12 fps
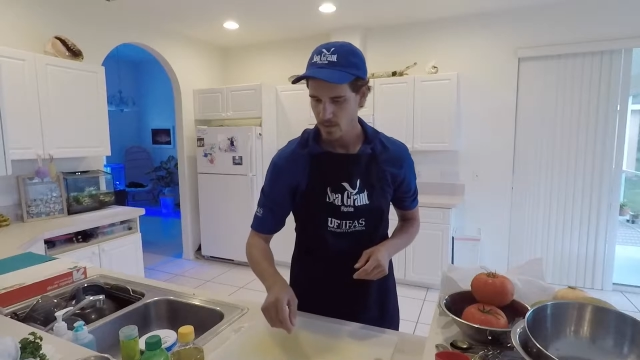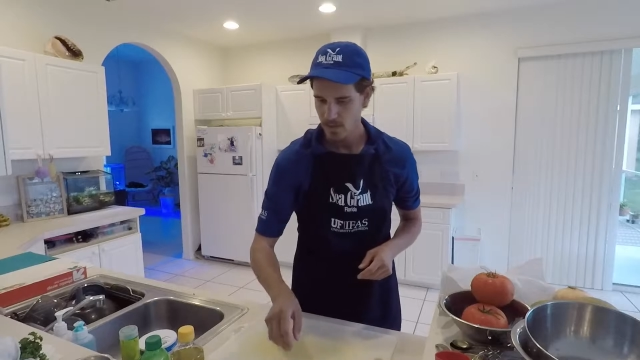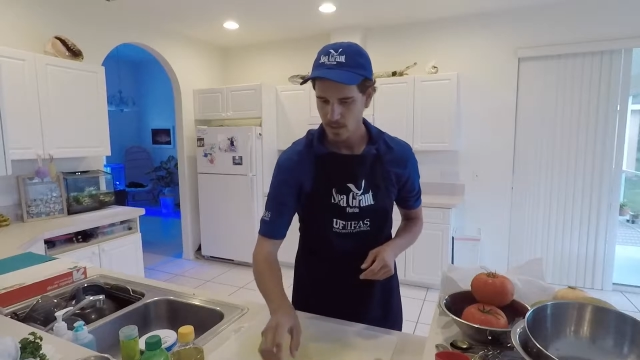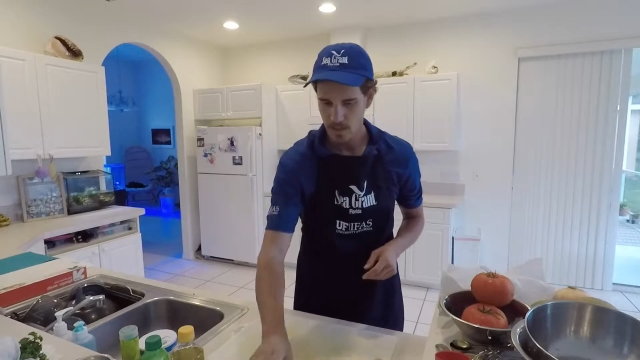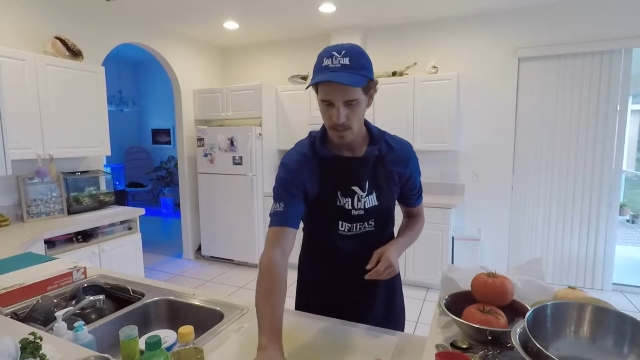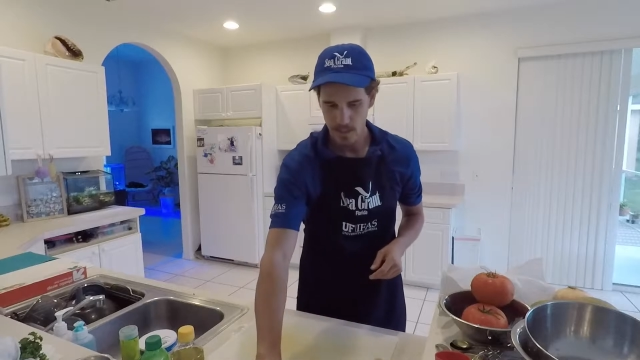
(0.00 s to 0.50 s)

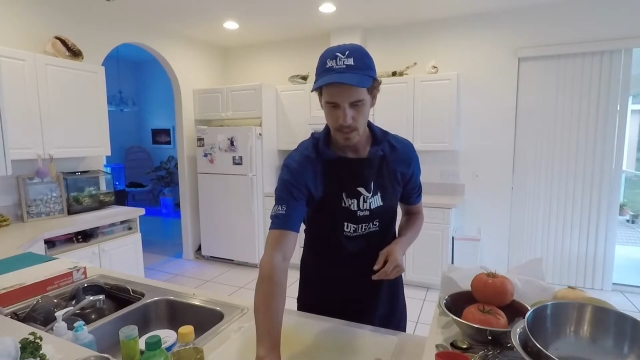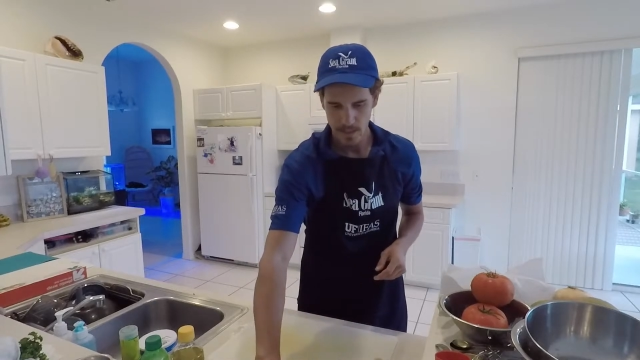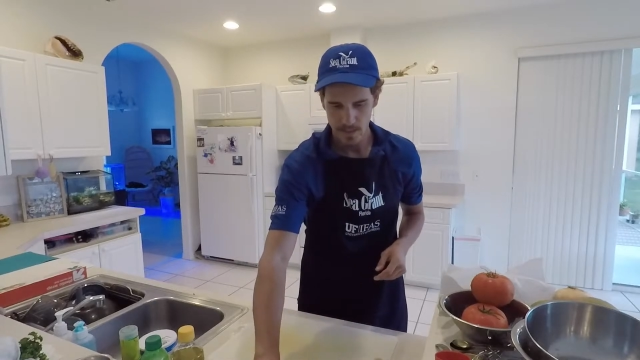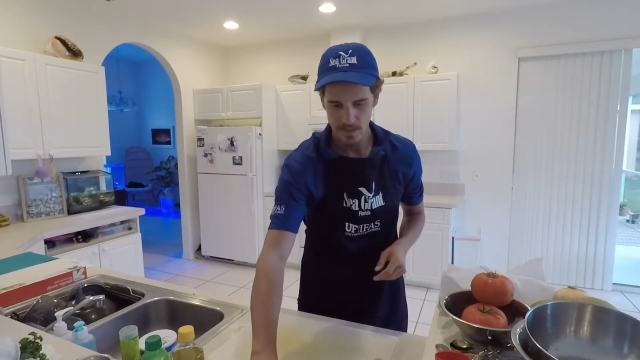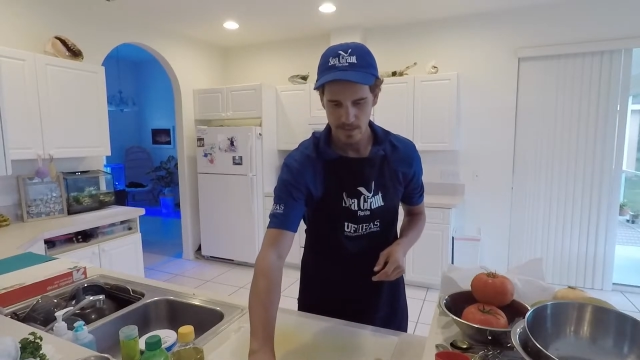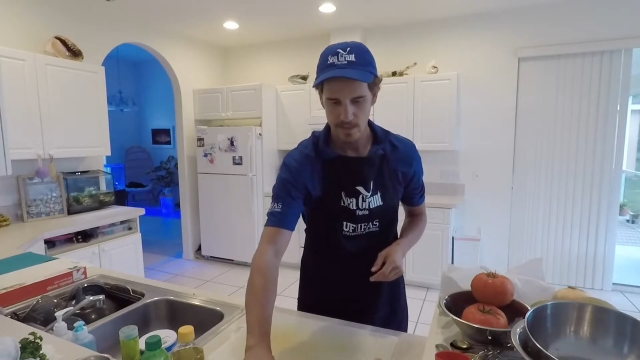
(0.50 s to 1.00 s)

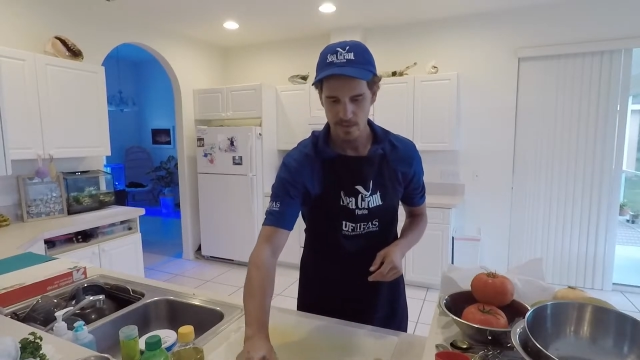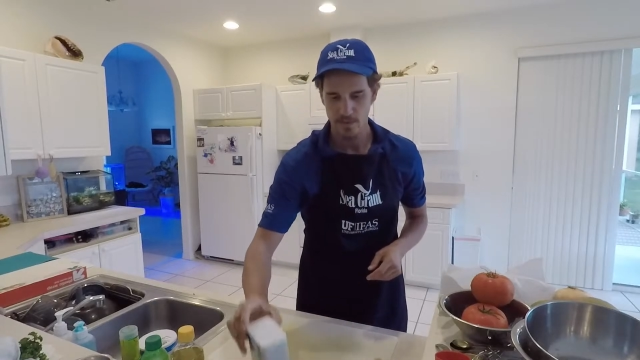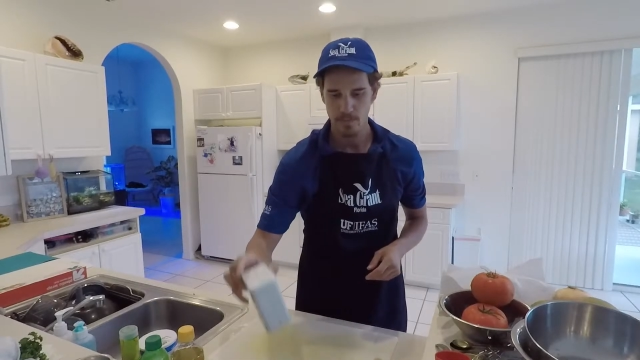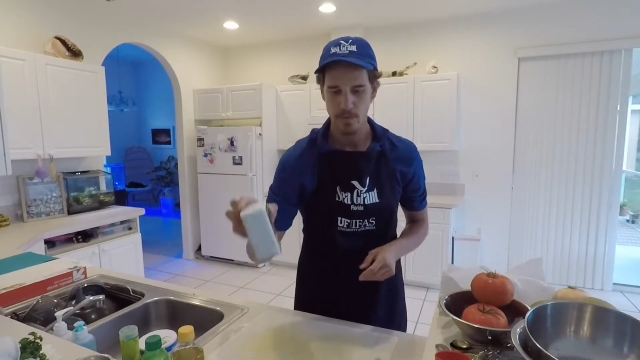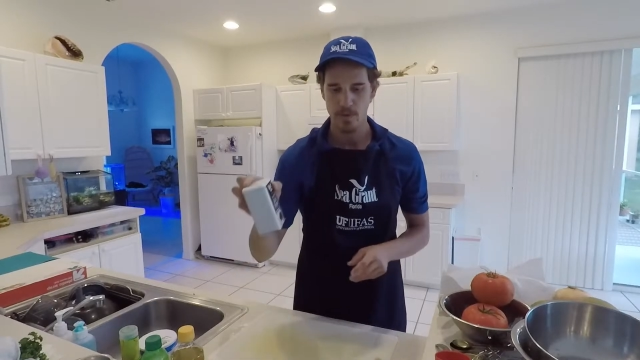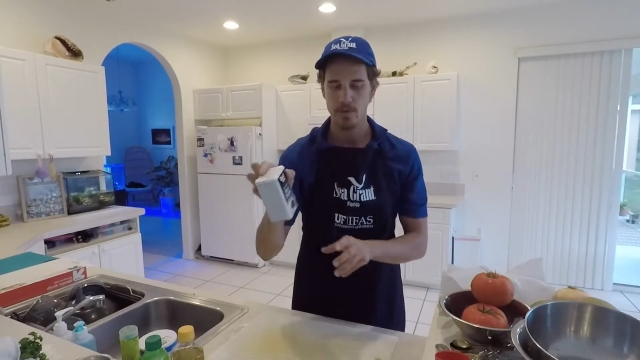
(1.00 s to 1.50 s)
a
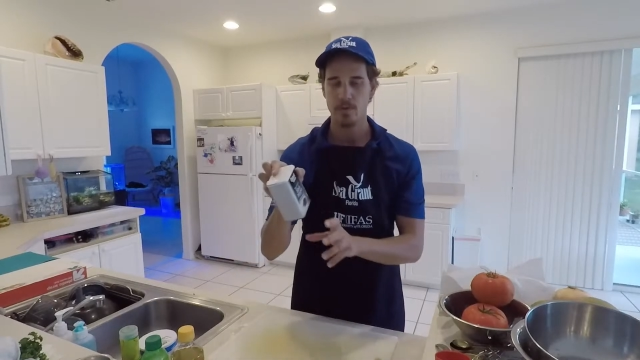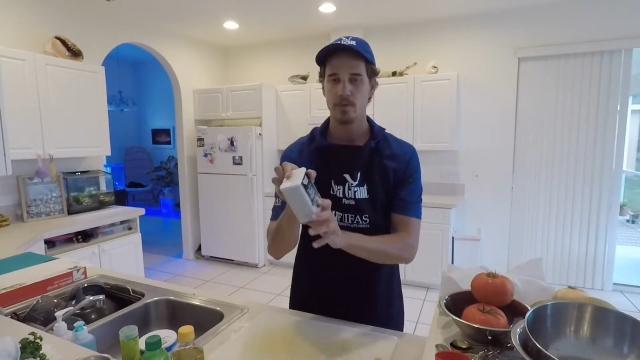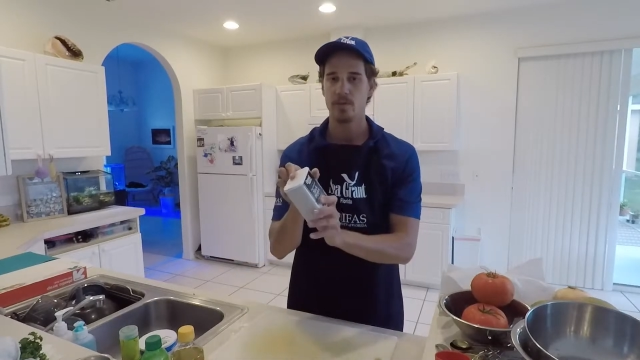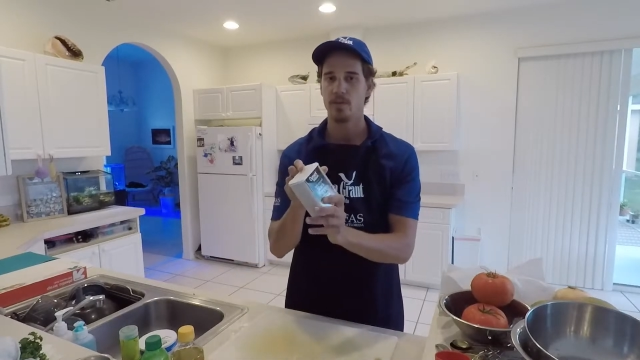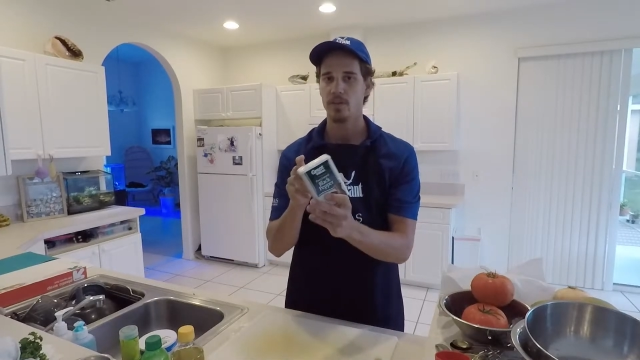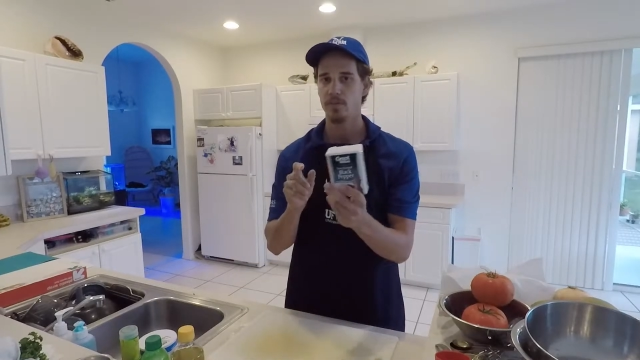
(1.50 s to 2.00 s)
teaspoon
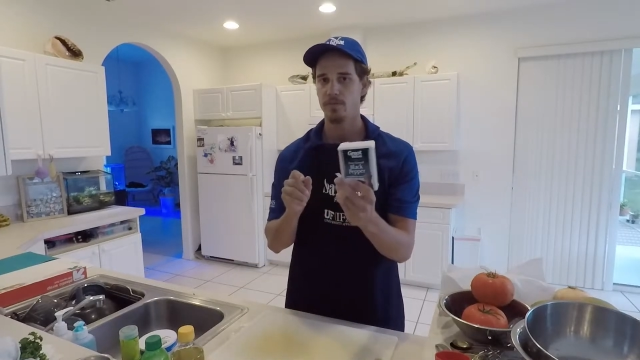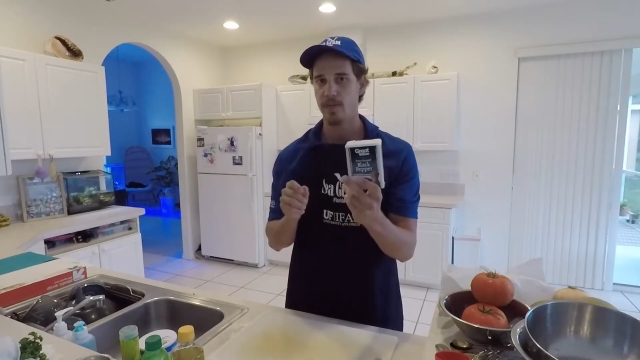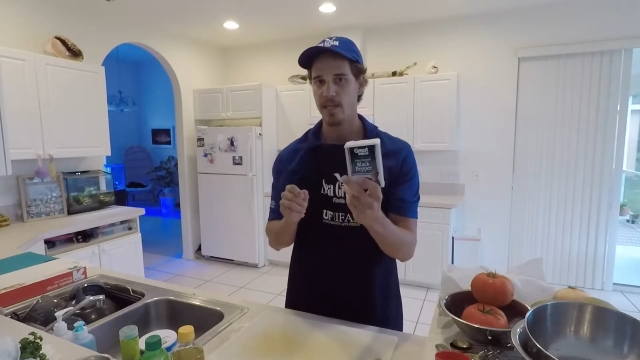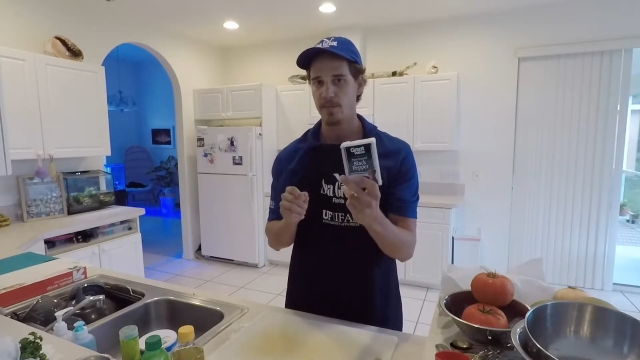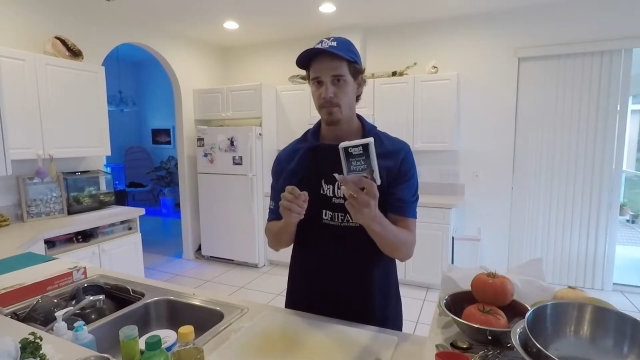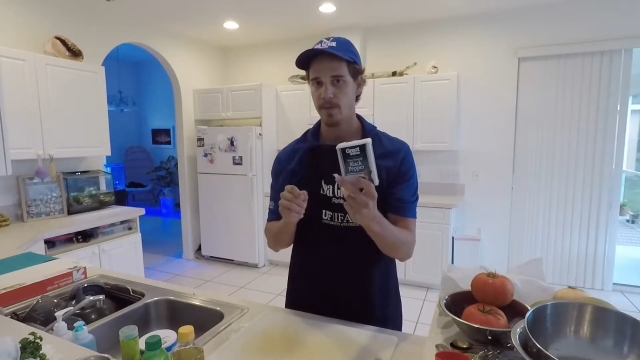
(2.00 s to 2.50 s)
of
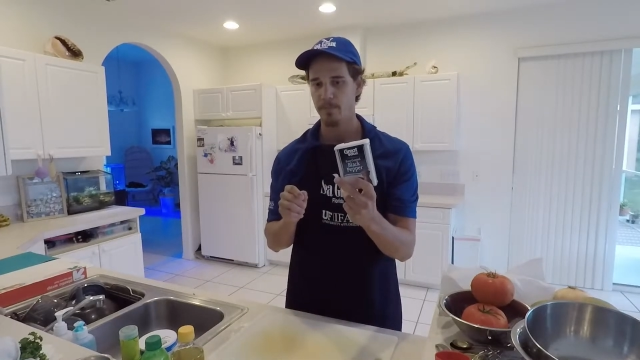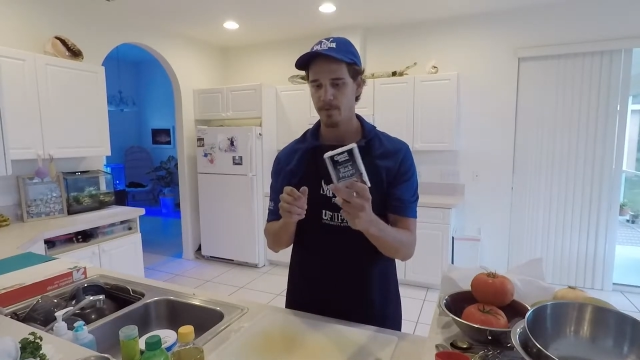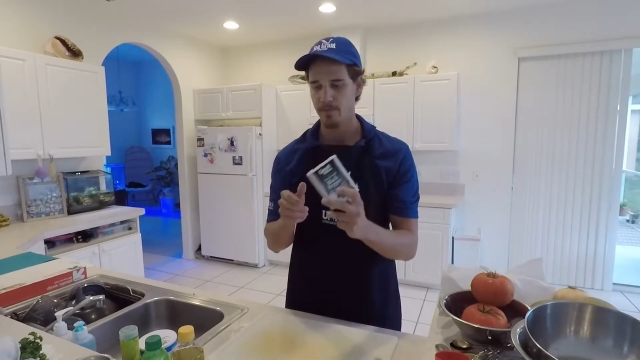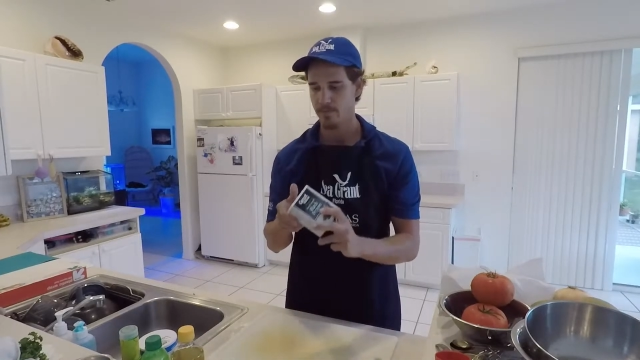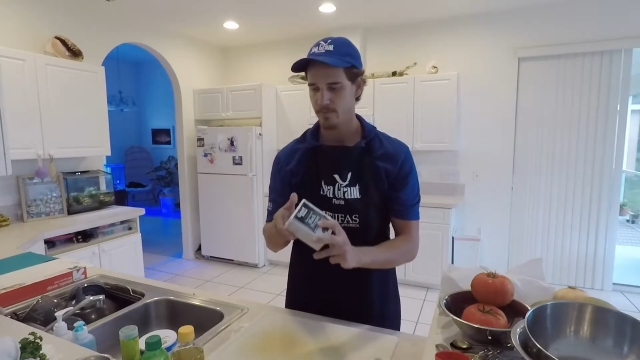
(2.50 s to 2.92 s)
black pepper,